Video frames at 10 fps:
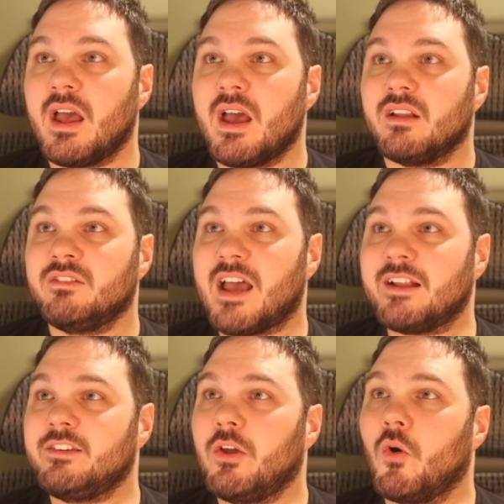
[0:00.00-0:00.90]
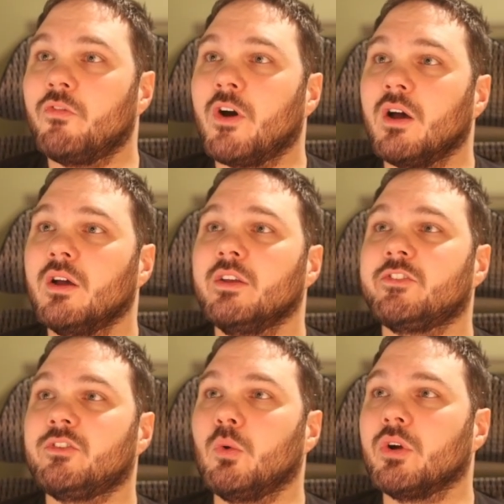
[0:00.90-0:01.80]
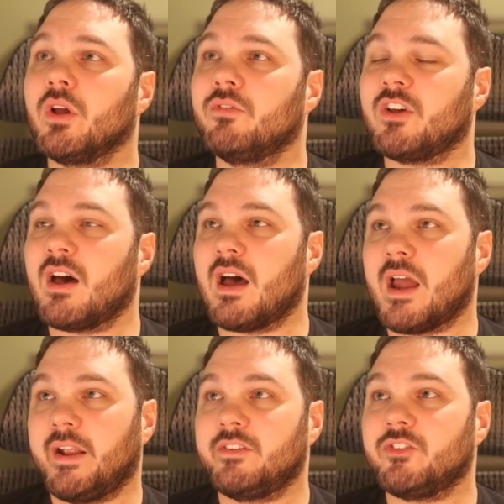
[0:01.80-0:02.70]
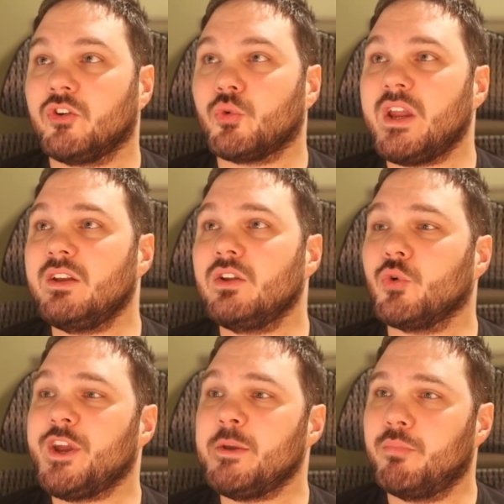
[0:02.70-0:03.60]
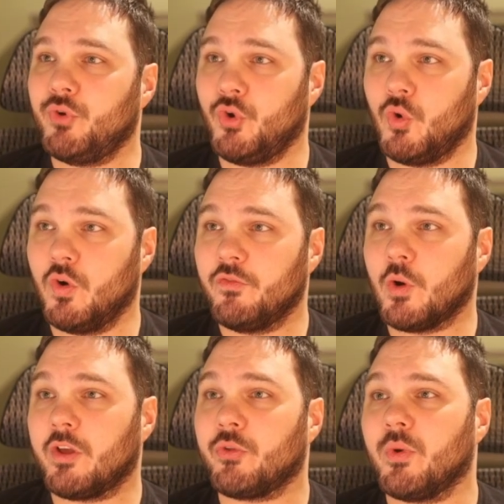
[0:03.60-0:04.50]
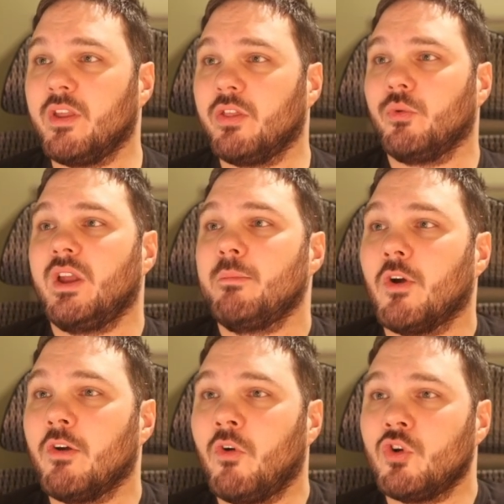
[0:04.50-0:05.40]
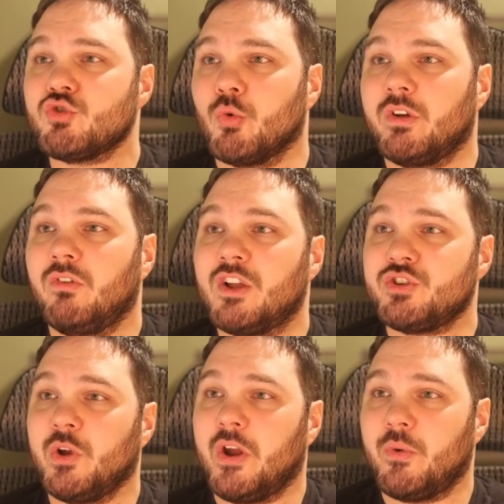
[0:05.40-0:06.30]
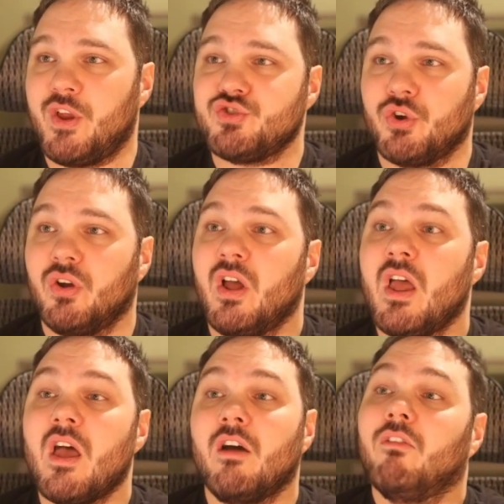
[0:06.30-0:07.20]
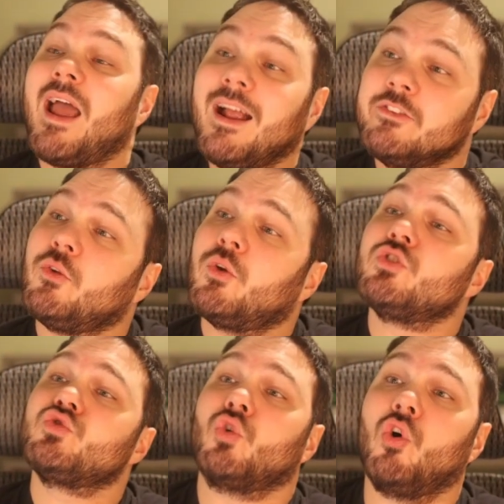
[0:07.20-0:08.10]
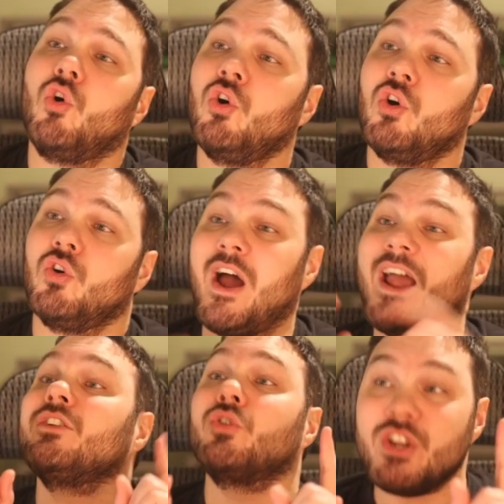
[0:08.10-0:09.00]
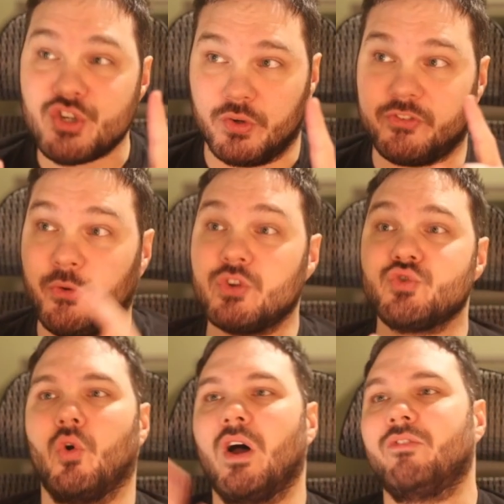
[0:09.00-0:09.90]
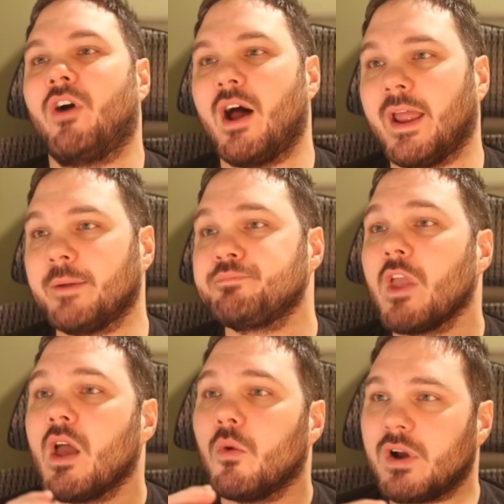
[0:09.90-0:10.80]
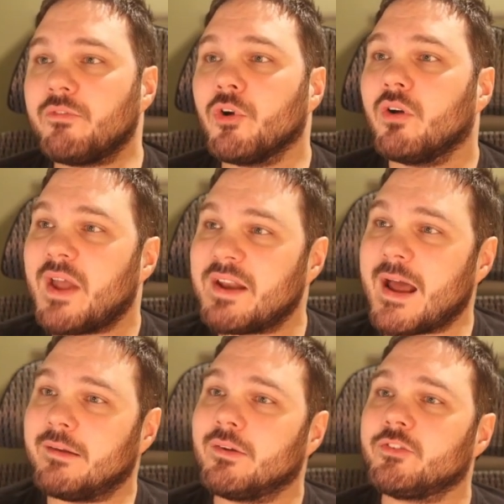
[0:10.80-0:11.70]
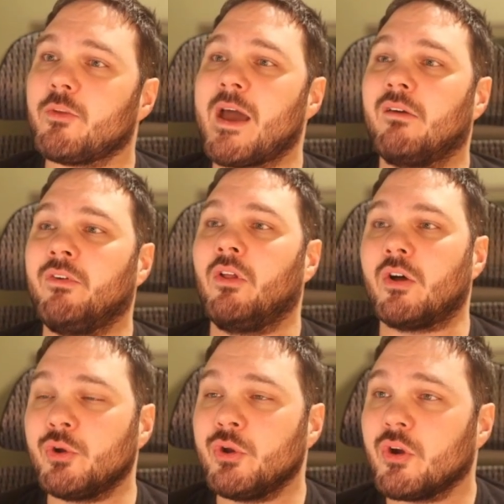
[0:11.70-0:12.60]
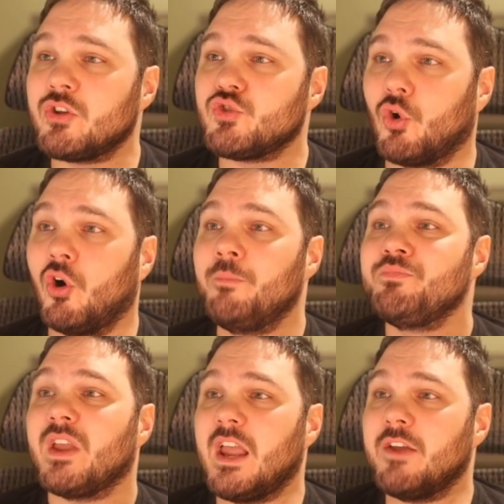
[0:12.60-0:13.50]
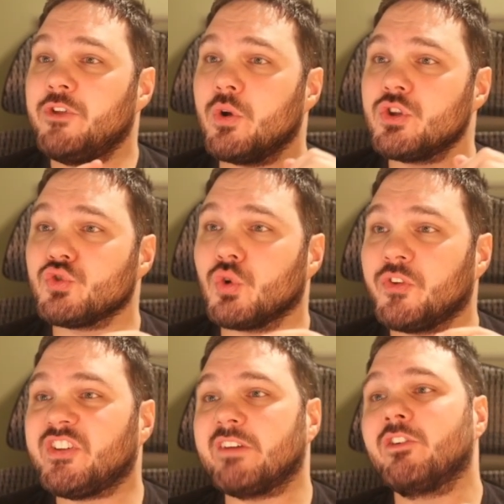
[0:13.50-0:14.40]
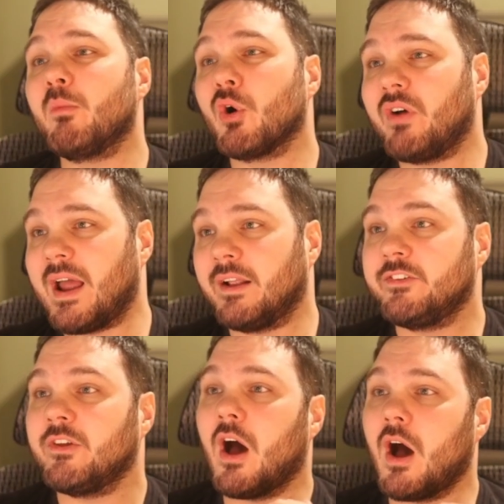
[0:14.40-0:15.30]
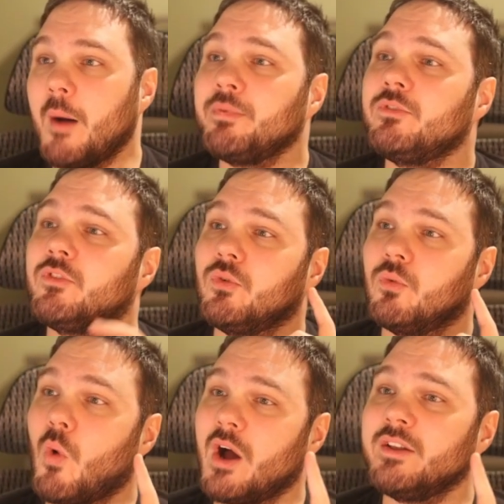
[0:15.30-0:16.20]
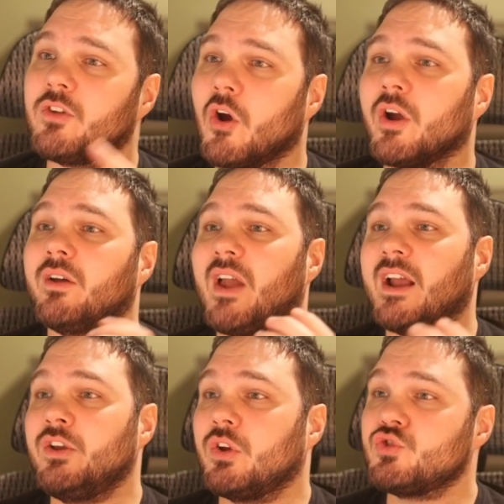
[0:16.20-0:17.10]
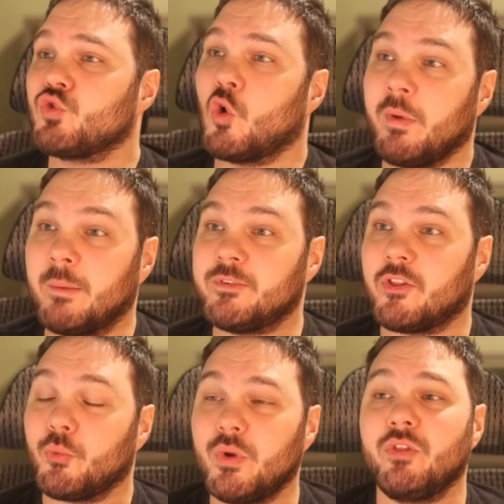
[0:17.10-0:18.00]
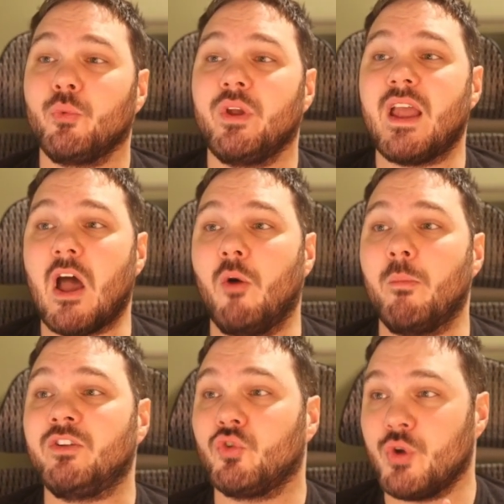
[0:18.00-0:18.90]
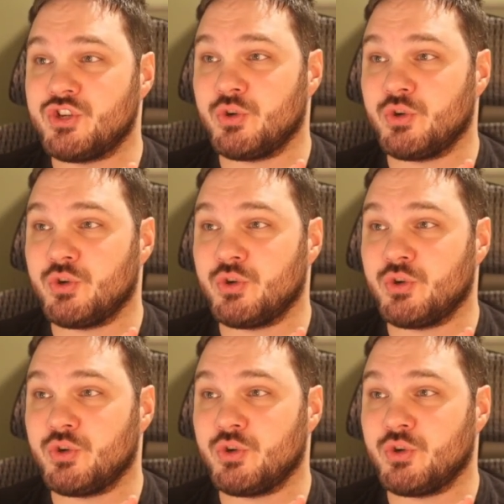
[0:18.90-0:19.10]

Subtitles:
Tatyova, Steward of Tides, green, blue for a 3/3 Merfolk Druid legendary creature. Land creatures you control have flying. Whenever a land enters the battlefield under your control, if you control 7 or more lands, up to 1 target land you control becomes a 3/3 elemental creature with